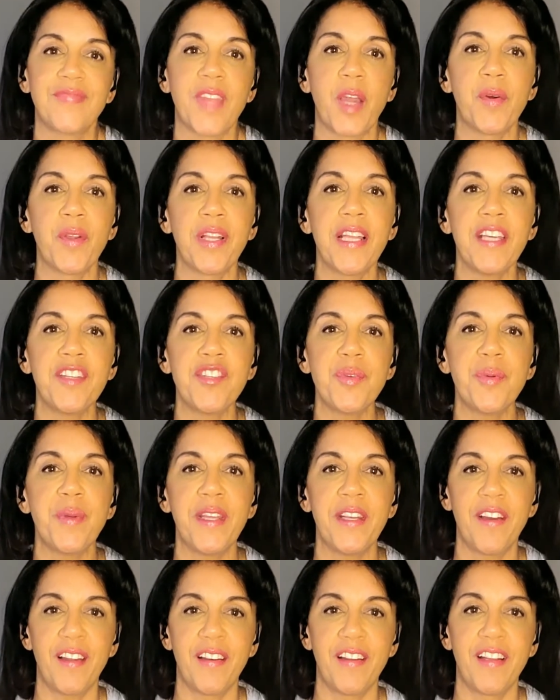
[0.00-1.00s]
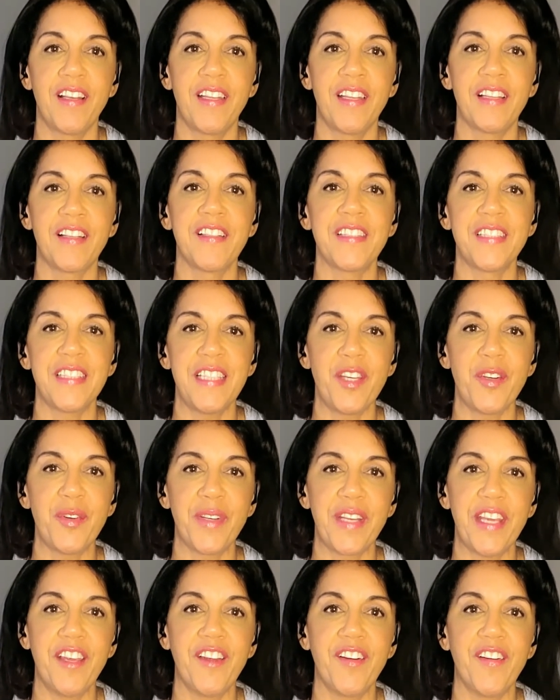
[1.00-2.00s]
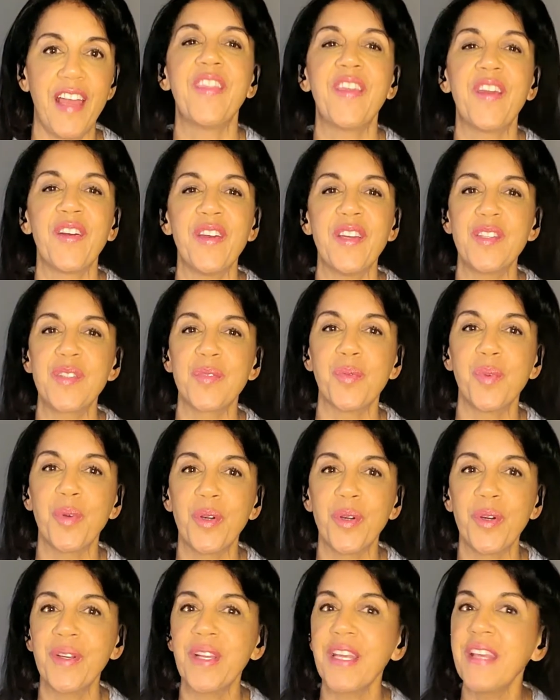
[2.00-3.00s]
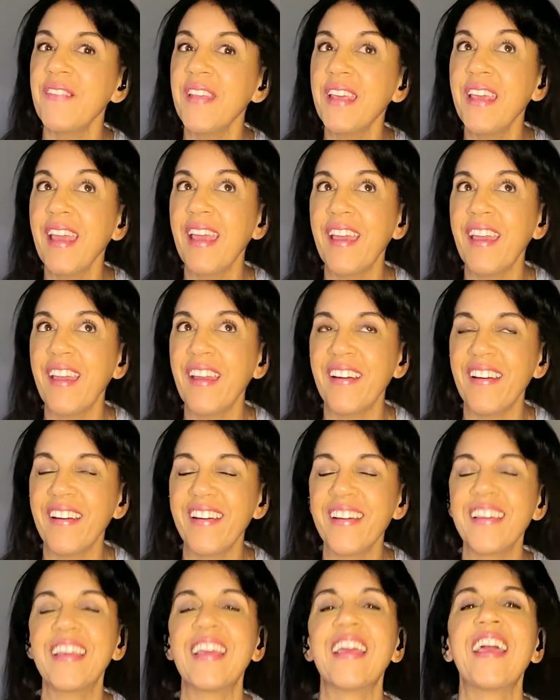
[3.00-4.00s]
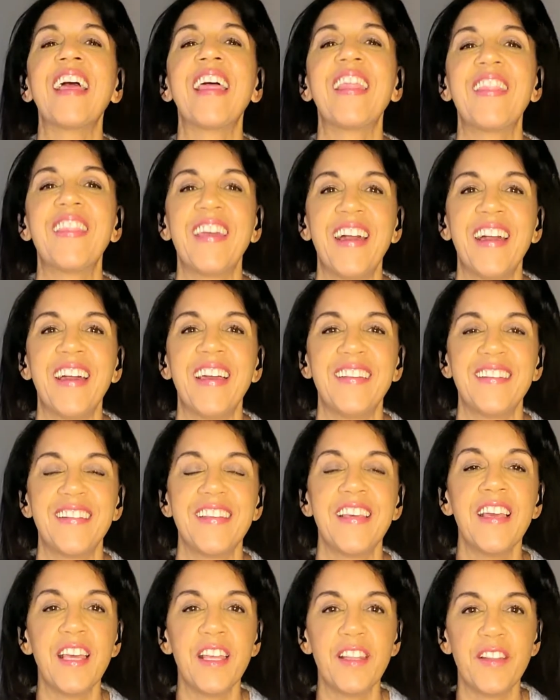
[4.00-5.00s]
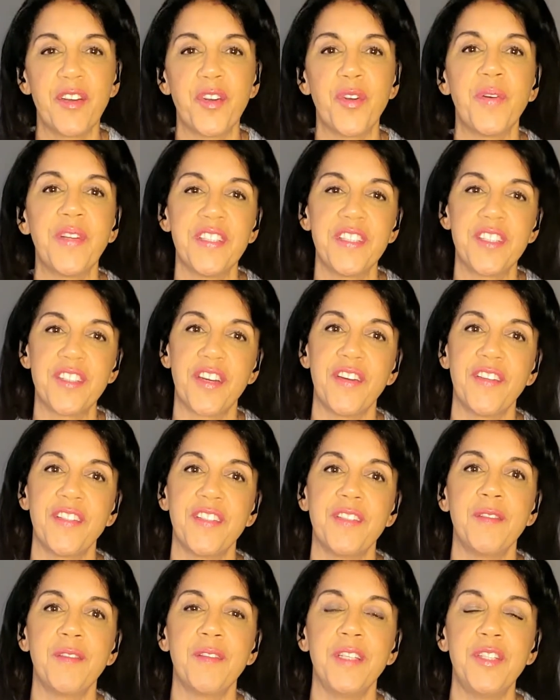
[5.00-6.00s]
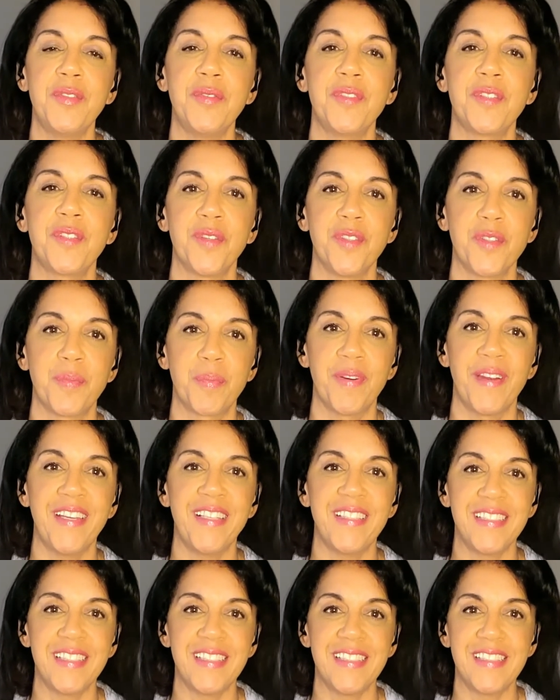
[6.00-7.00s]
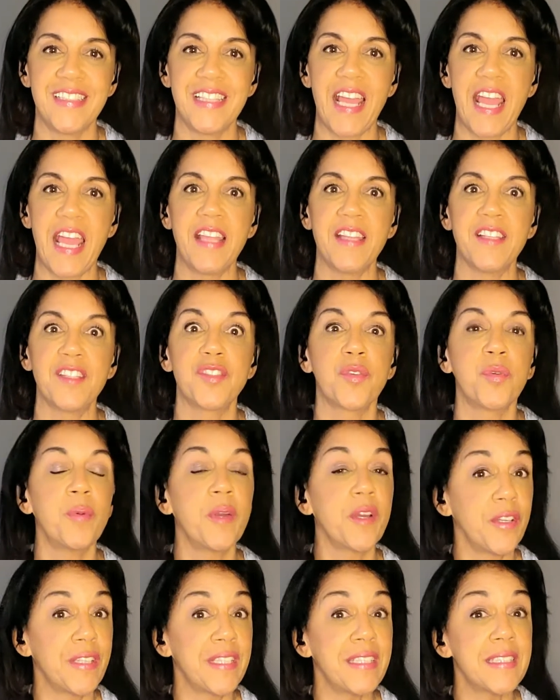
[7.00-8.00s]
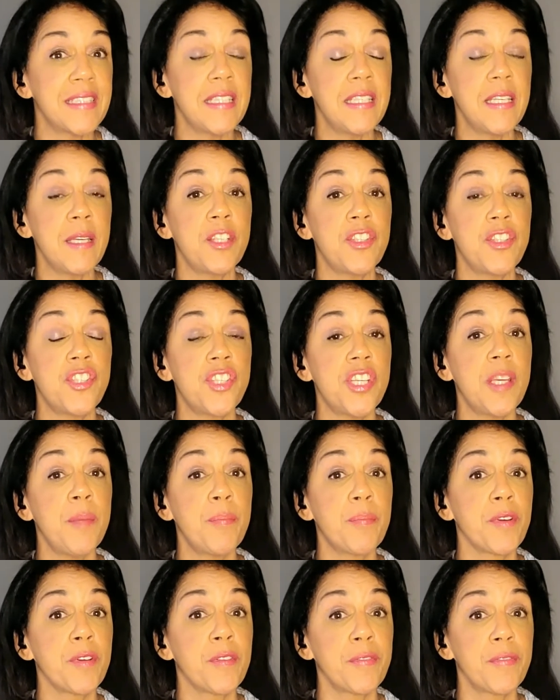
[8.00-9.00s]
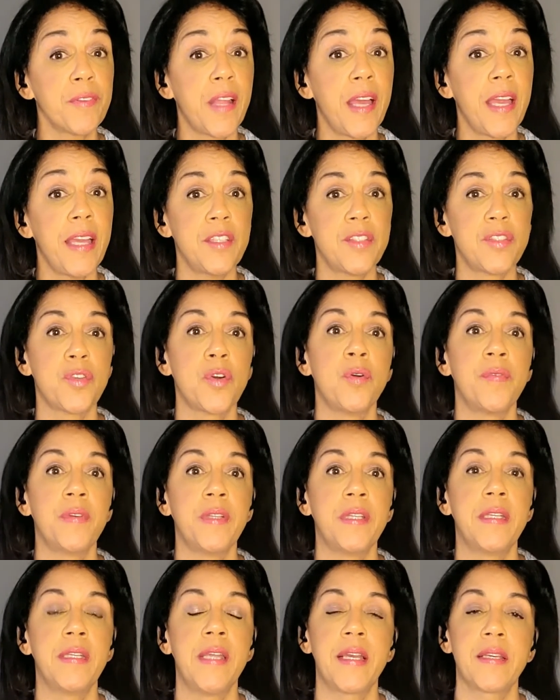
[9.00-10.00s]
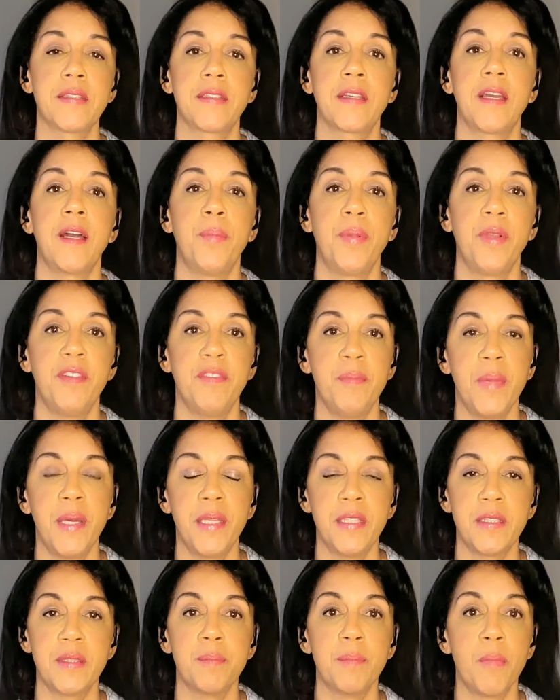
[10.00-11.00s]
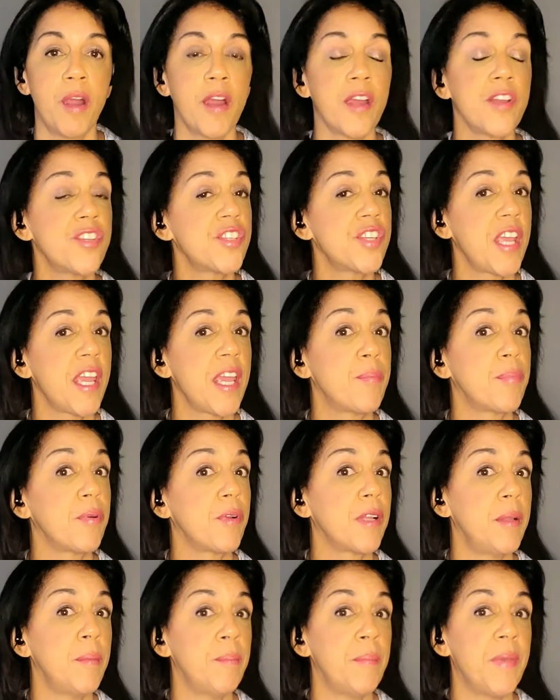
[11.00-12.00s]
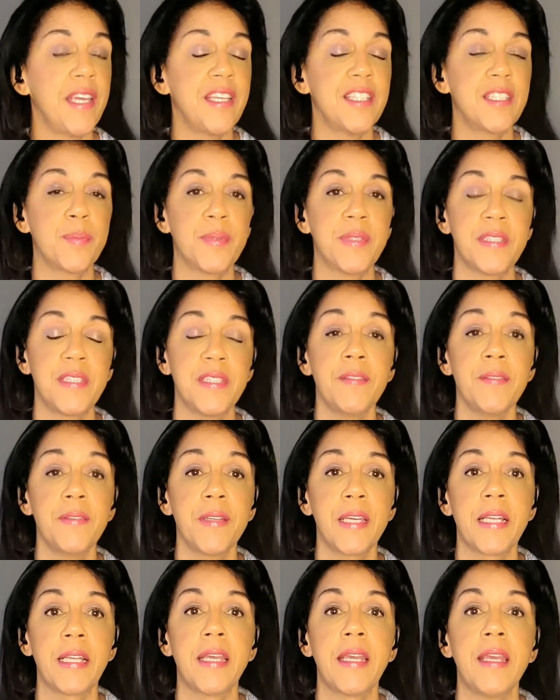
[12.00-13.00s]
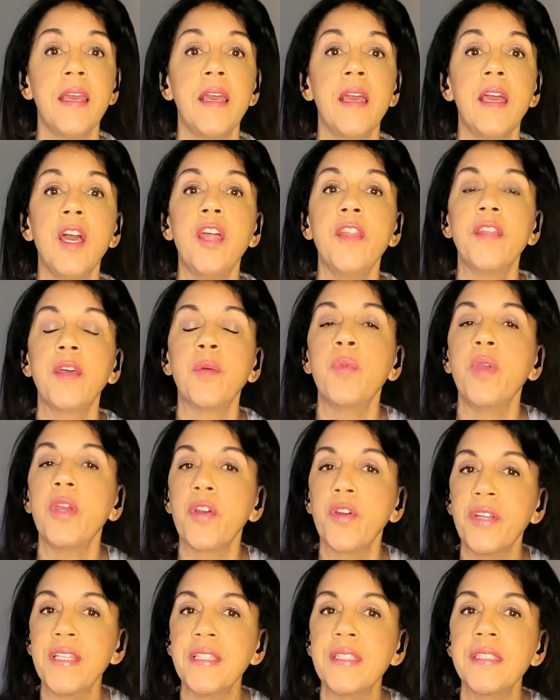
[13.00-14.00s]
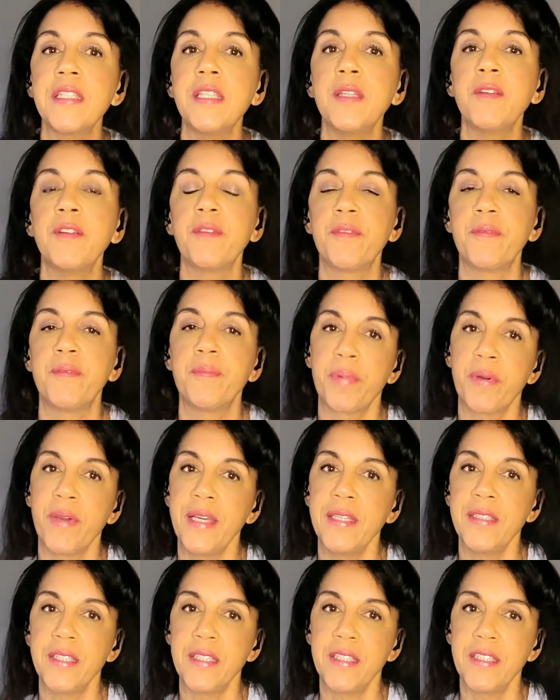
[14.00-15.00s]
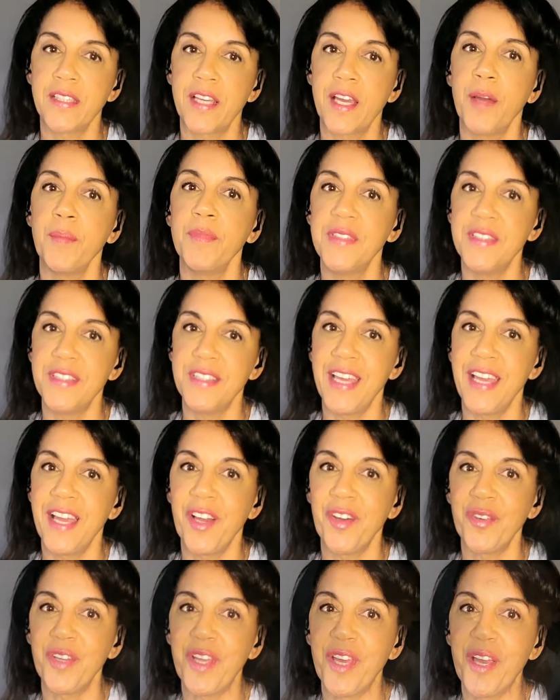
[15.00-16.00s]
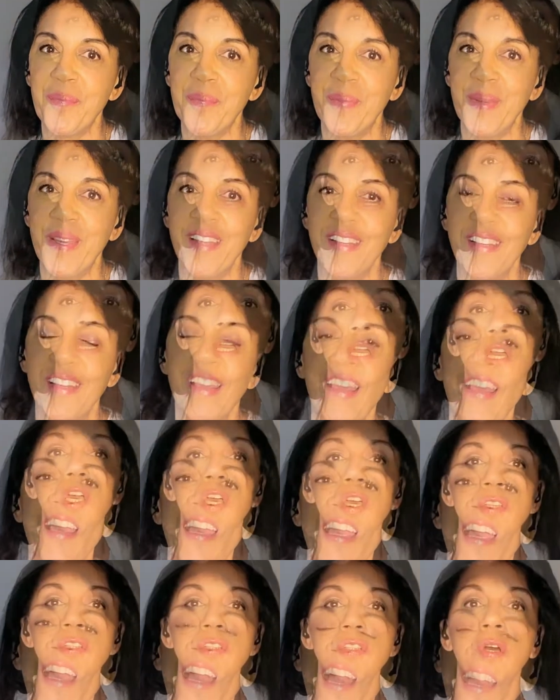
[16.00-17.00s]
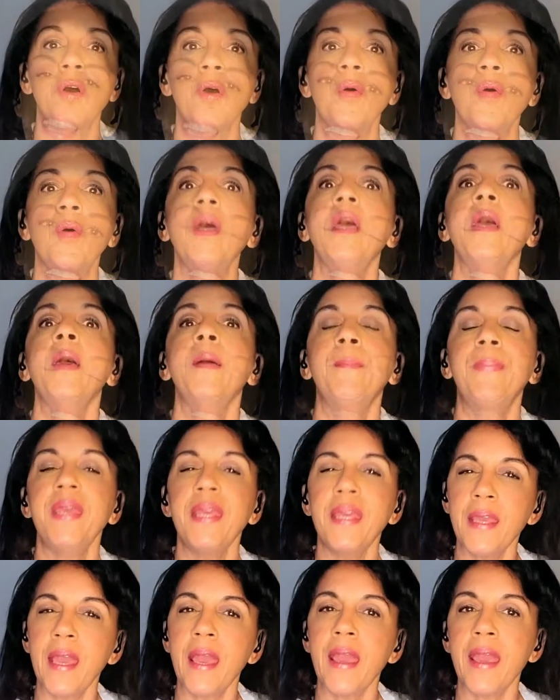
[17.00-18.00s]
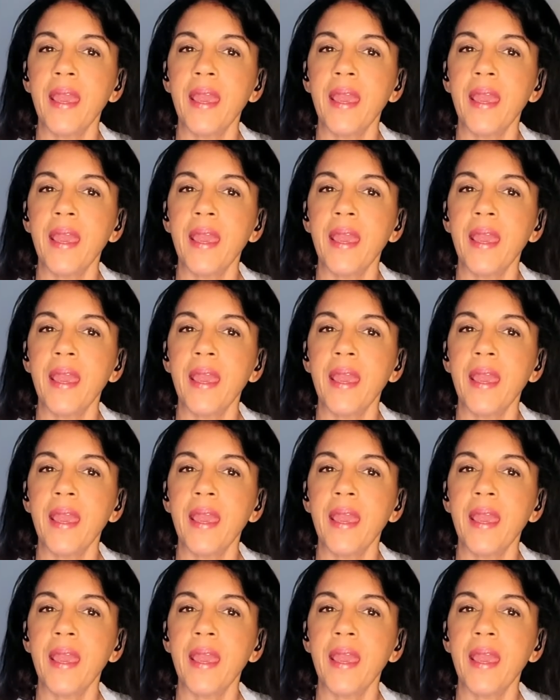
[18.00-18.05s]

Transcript: I want to let you in on a little secret here. There is word in the air that they're going to start to reduce those prices. And so we're going to see cheaper flights over the next couple of months, March, April, and May specifically, that we are going to see prices come down a bit. So being